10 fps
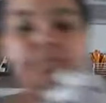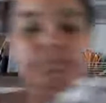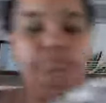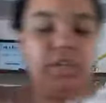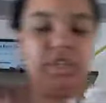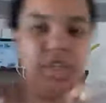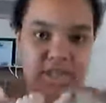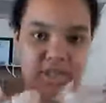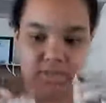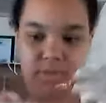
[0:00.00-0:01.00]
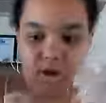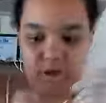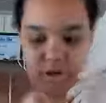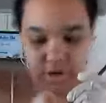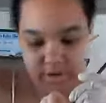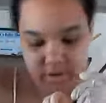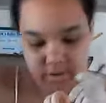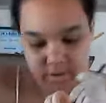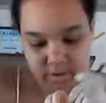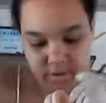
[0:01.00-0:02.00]
brush, I'll get like a smaller
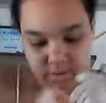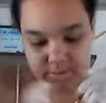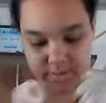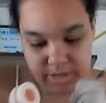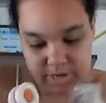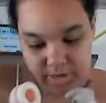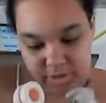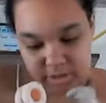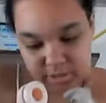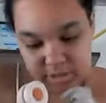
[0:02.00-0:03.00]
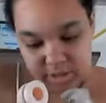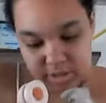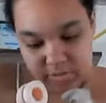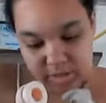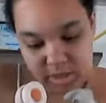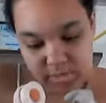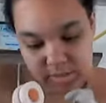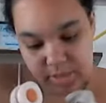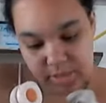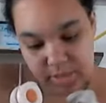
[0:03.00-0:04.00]
blending brush because sometimes
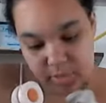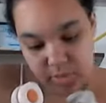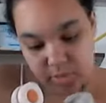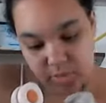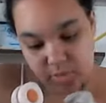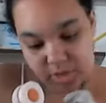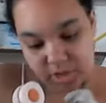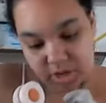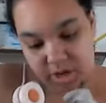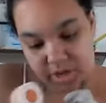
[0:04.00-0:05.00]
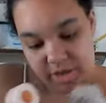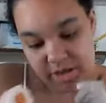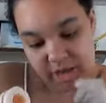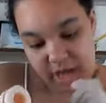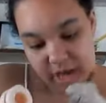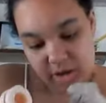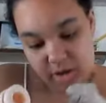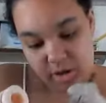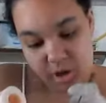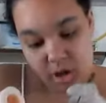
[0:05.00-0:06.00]
that big one won't reach in there. And then again,
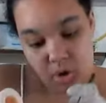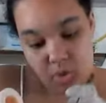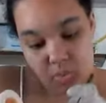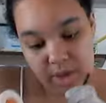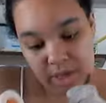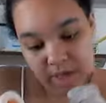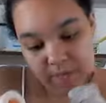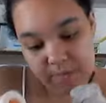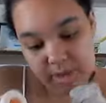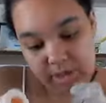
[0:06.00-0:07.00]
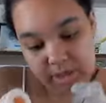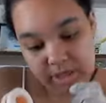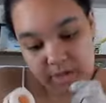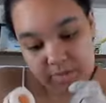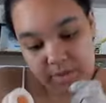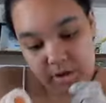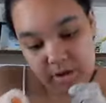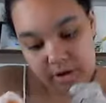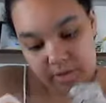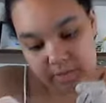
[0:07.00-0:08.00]
we have puddling up
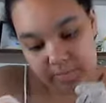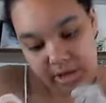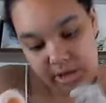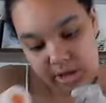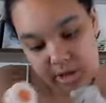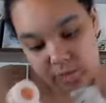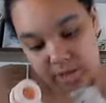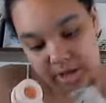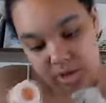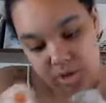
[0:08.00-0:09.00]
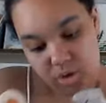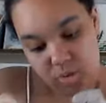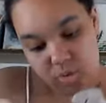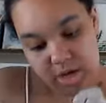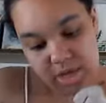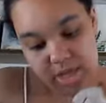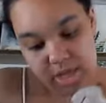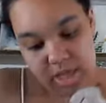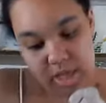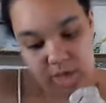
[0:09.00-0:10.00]
of paint, and we don't want
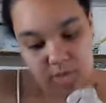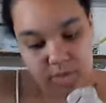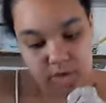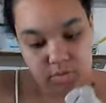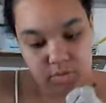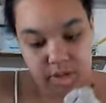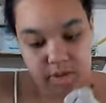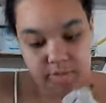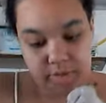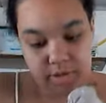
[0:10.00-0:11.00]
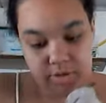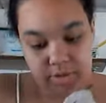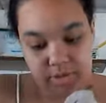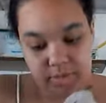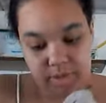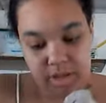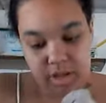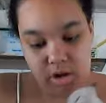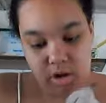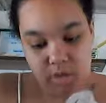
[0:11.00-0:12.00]
that. We don't like puddles of paint.
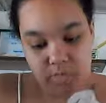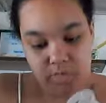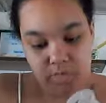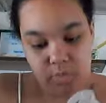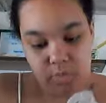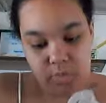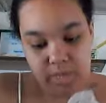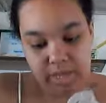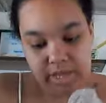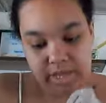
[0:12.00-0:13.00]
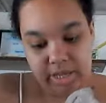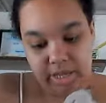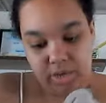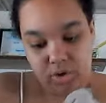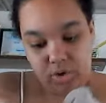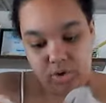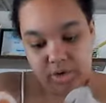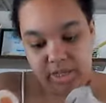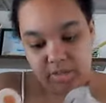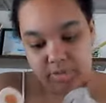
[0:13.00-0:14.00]
be like
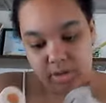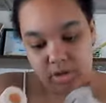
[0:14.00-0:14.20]
crisp